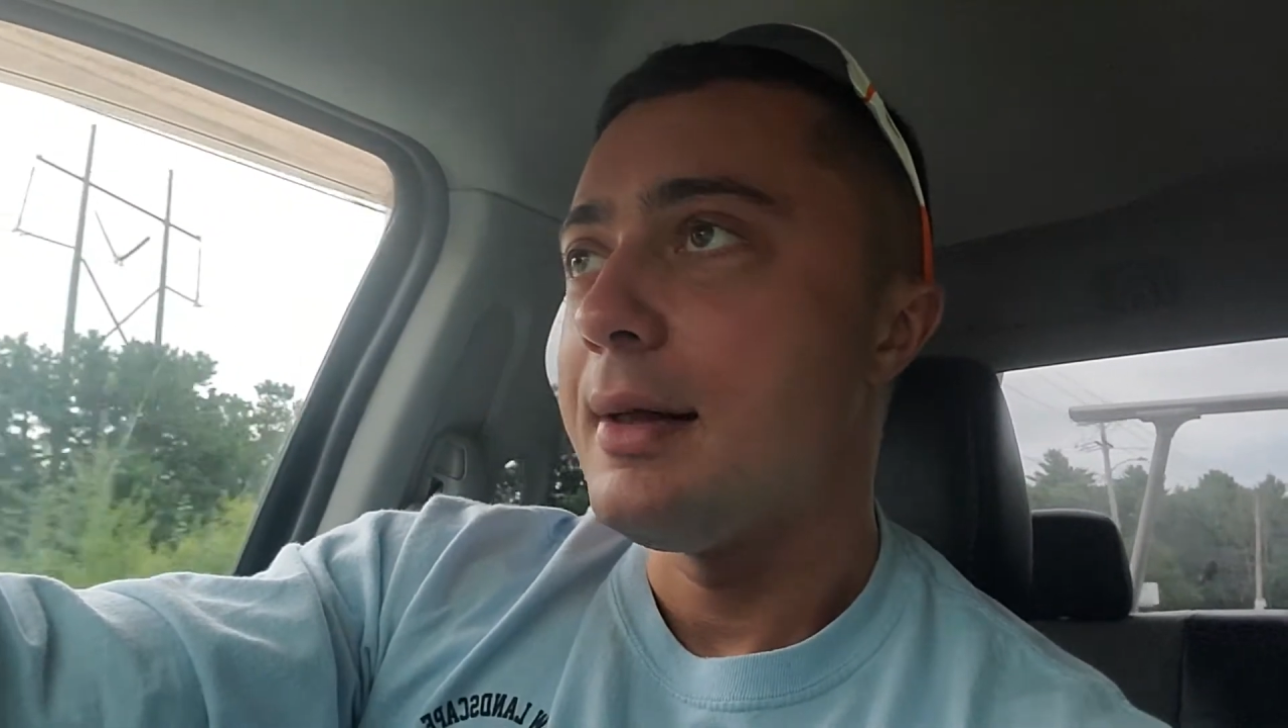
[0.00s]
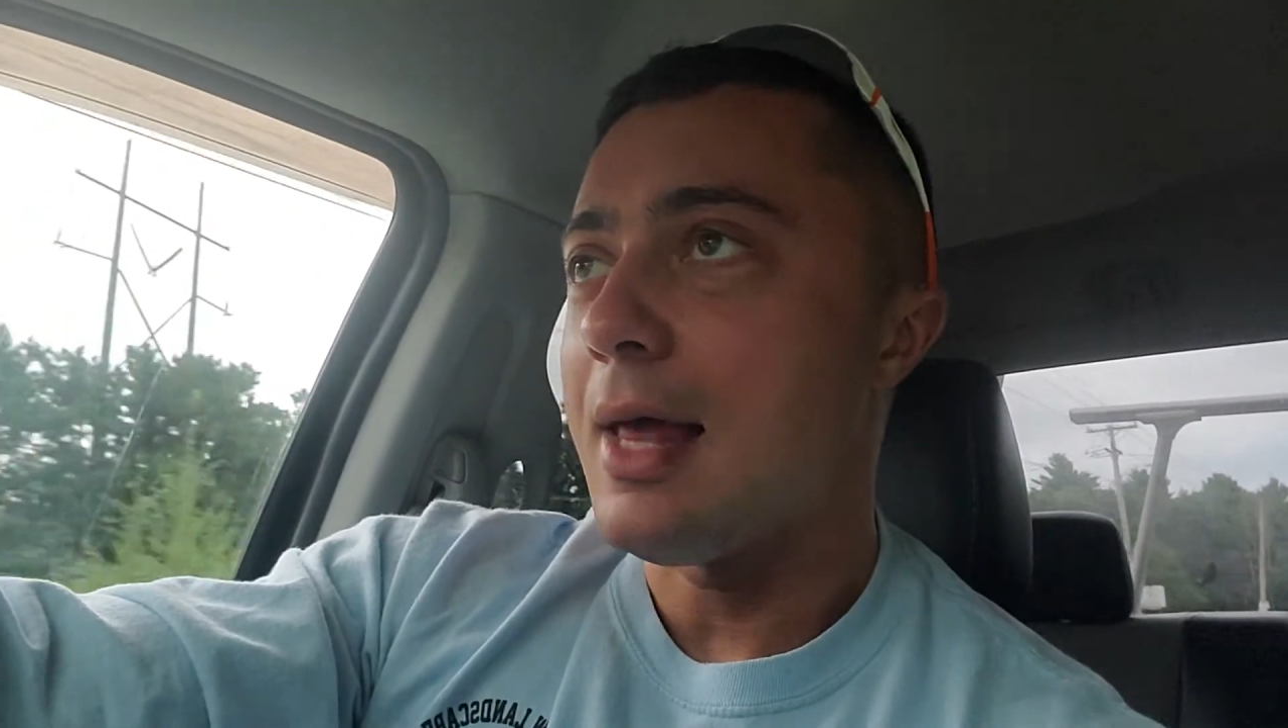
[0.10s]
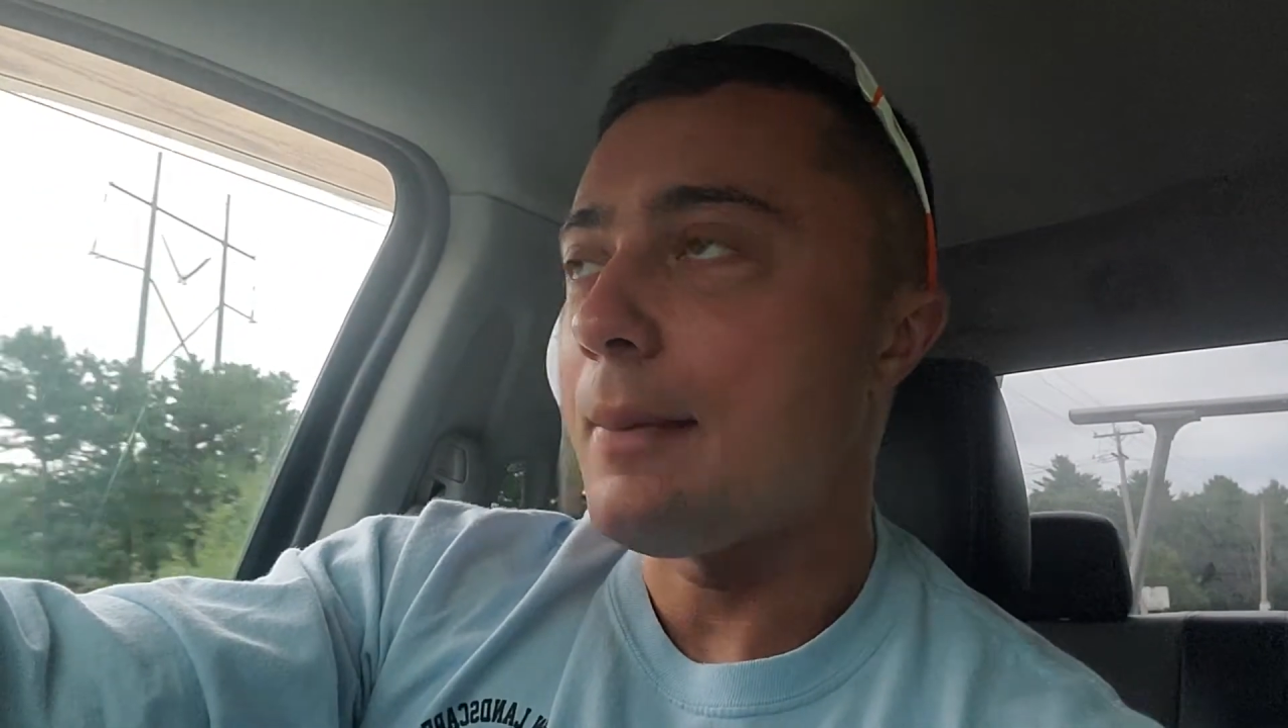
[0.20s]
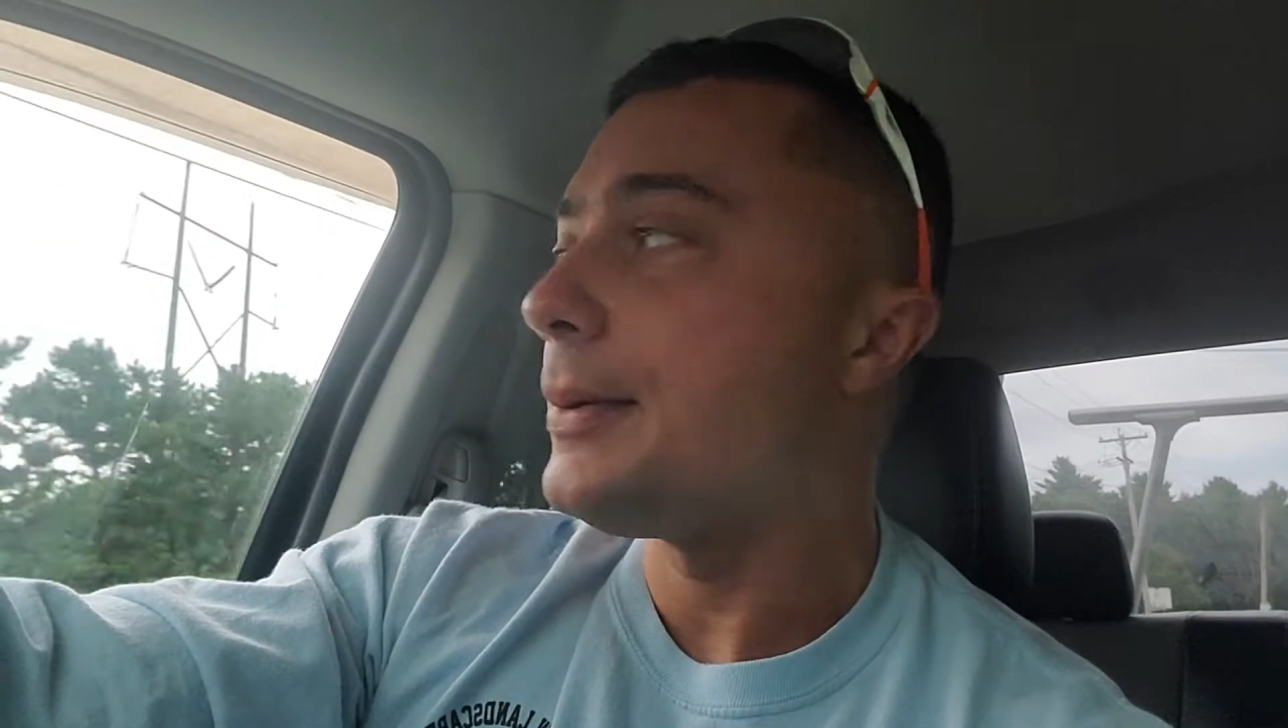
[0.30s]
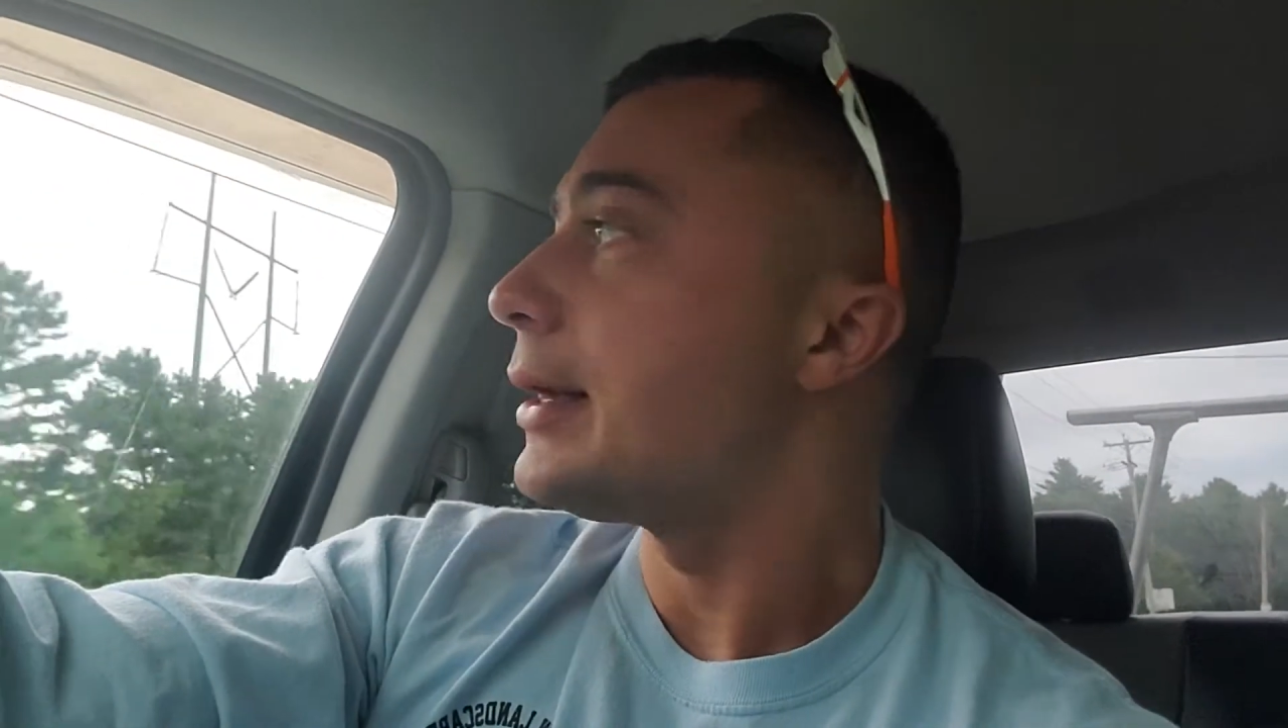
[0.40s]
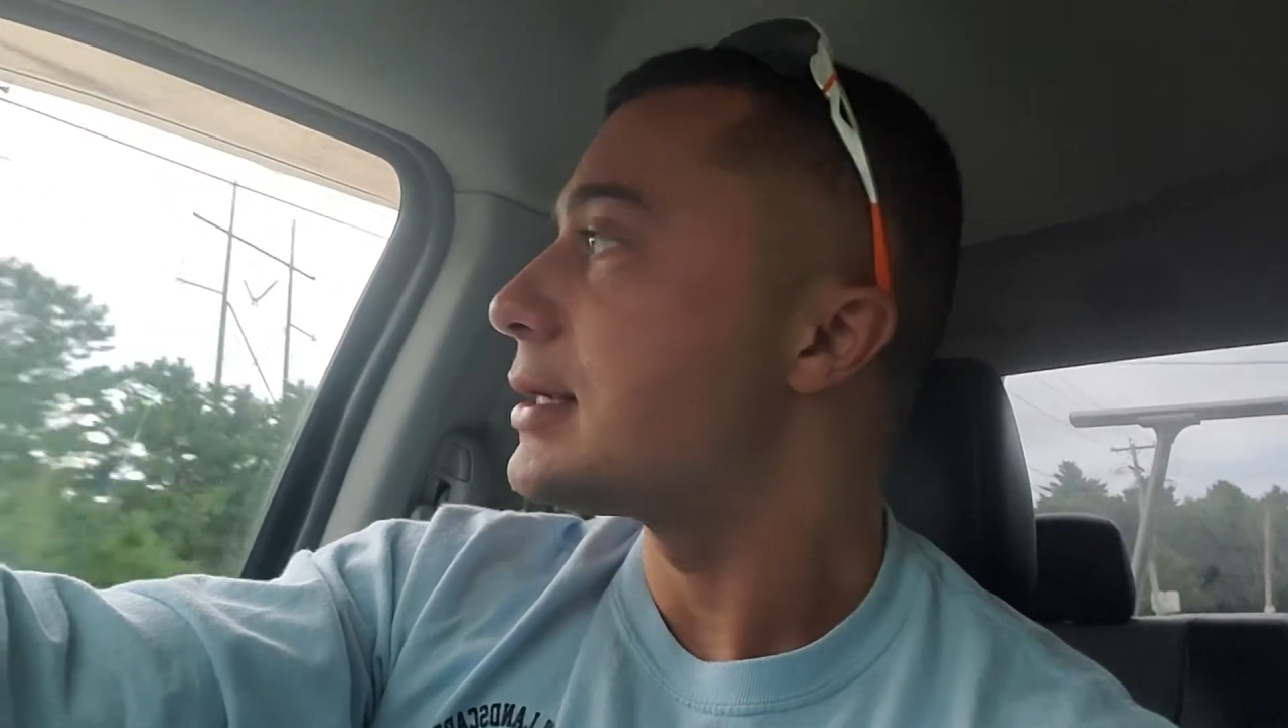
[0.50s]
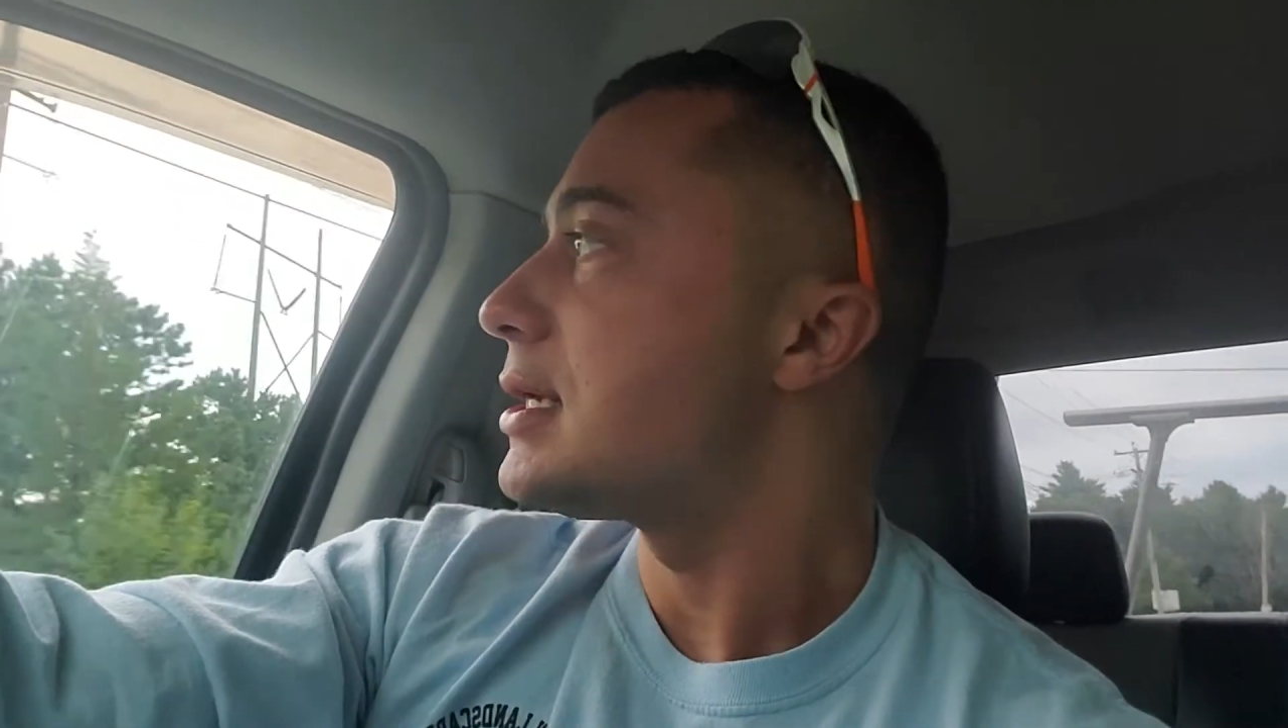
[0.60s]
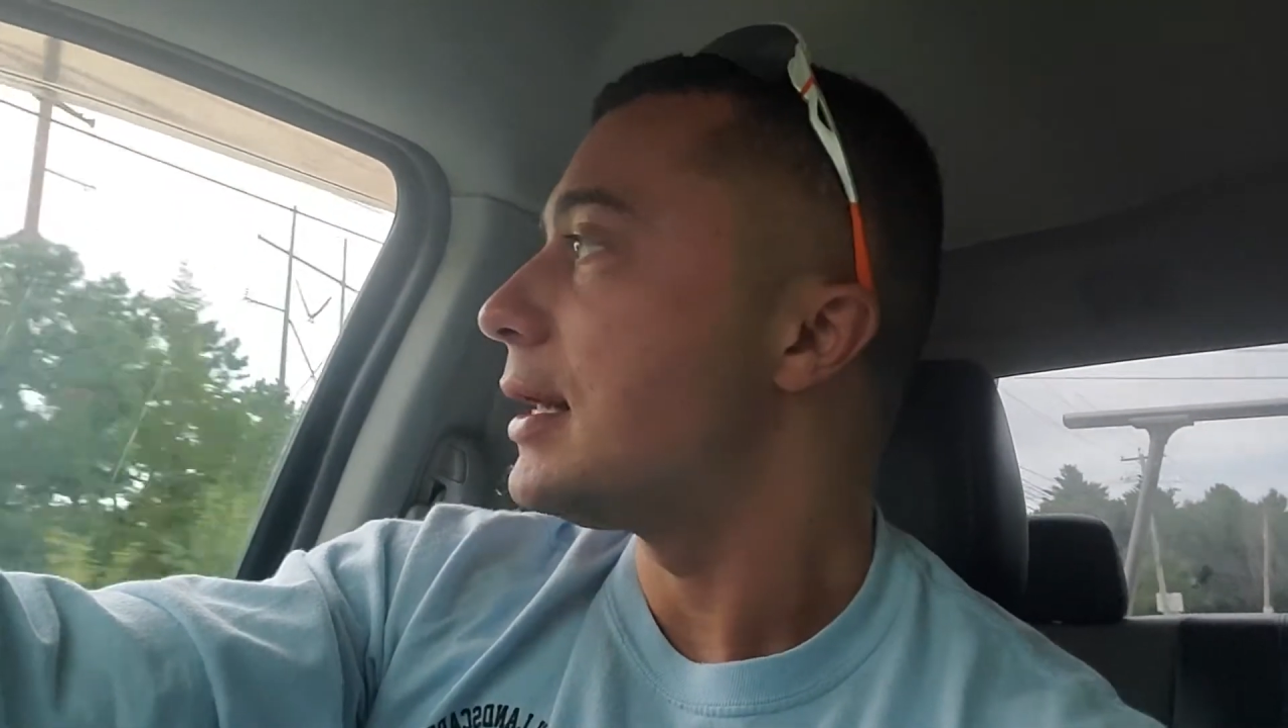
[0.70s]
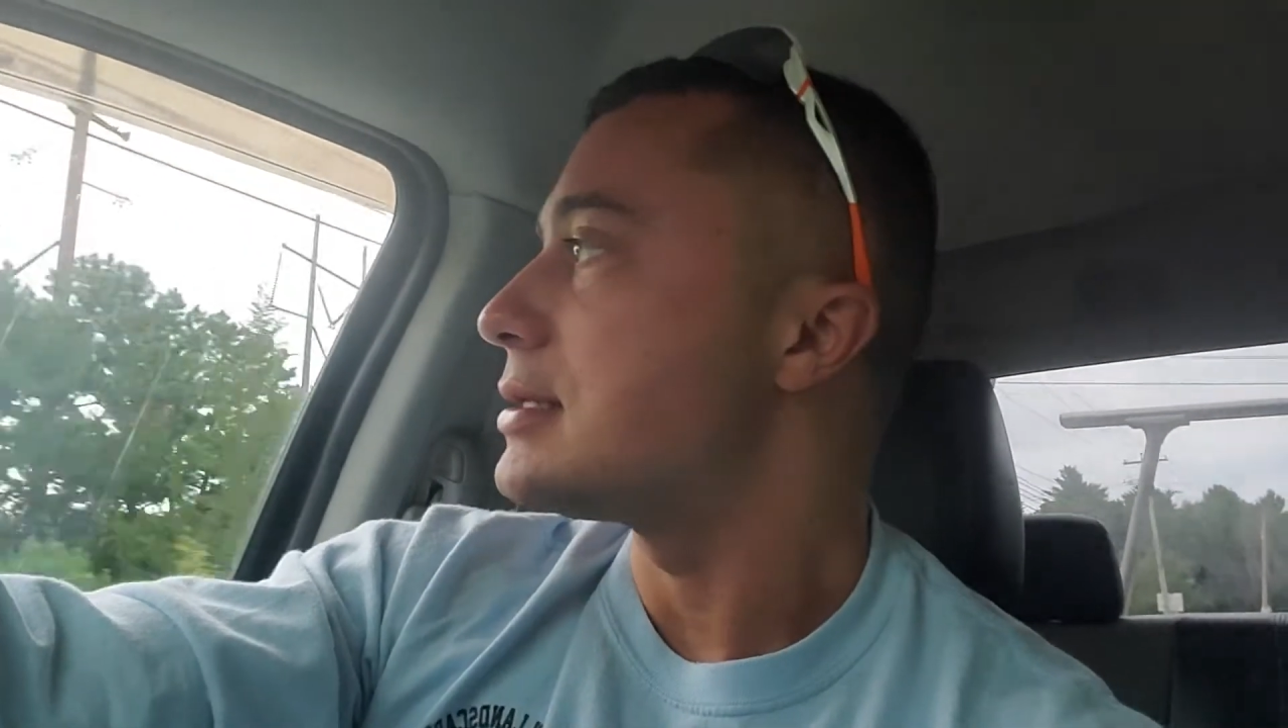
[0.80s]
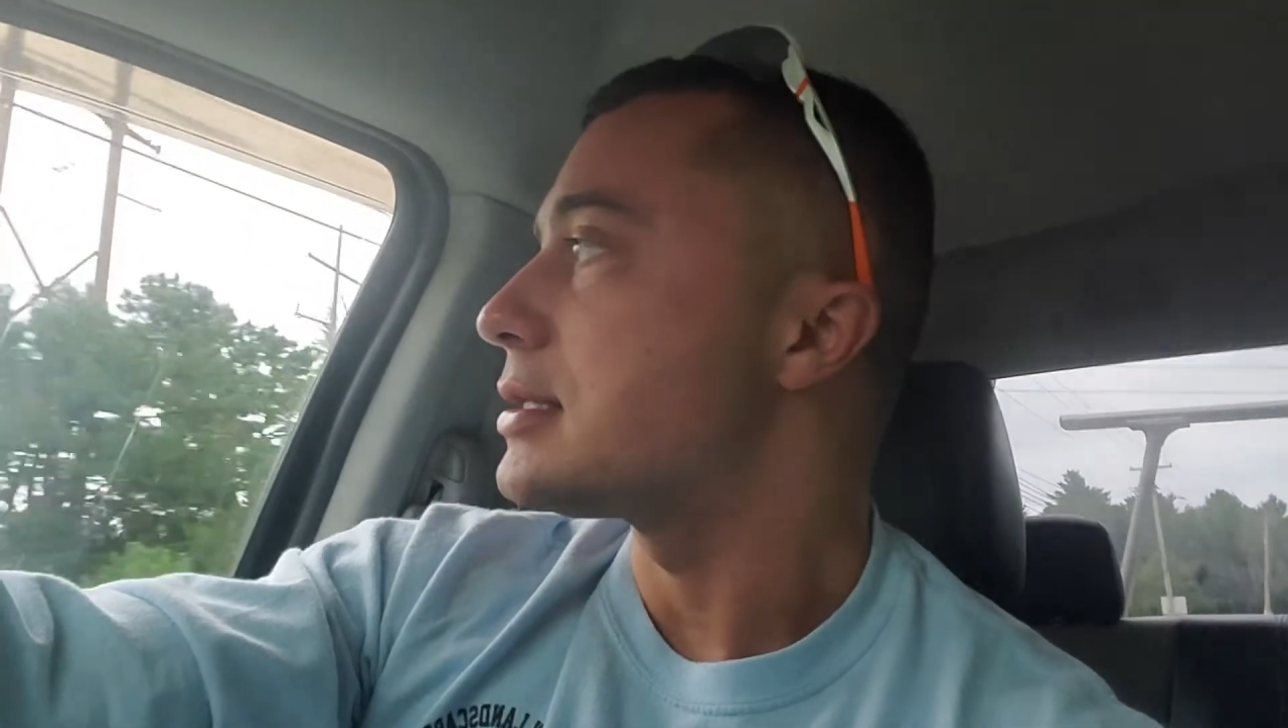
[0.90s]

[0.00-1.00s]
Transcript: that being said,